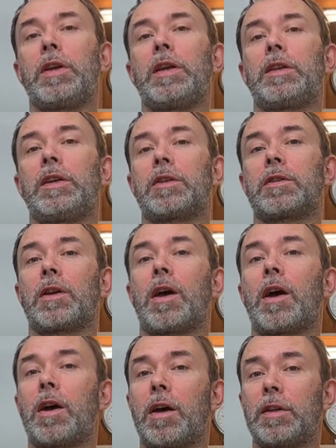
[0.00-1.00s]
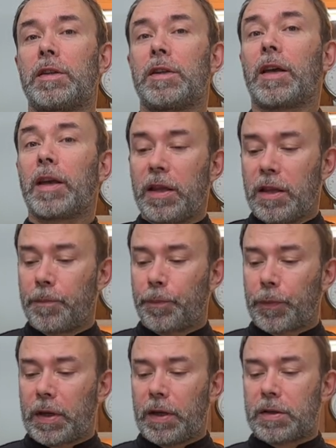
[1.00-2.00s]
this terrine,
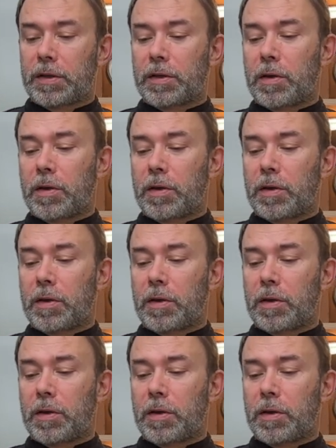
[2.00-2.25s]
it's